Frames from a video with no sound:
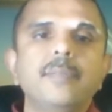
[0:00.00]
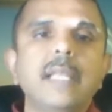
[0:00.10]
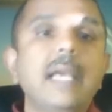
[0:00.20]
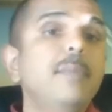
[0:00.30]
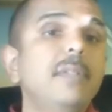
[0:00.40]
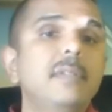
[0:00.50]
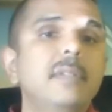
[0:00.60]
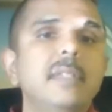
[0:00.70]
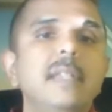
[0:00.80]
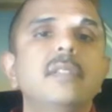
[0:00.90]
Happiness is
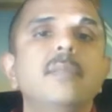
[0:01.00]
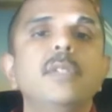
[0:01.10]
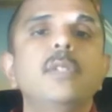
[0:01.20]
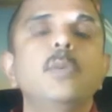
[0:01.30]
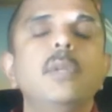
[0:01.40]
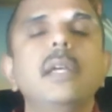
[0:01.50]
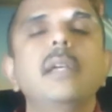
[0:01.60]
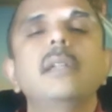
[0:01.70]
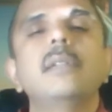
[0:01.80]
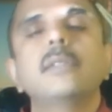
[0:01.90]
not something you rely
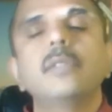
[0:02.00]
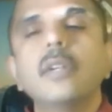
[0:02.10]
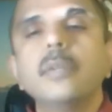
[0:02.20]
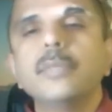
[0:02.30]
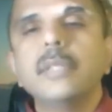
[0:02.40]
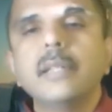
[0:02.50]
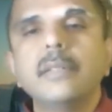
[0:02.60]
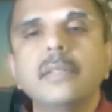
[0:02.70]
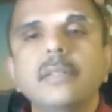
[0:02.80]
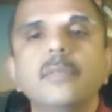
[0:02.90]
on
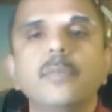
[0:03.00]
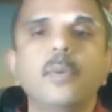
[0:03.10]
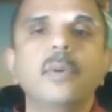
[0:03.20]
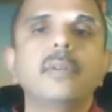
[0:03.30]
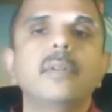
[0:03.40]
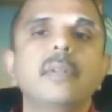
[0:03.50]
circumstances for.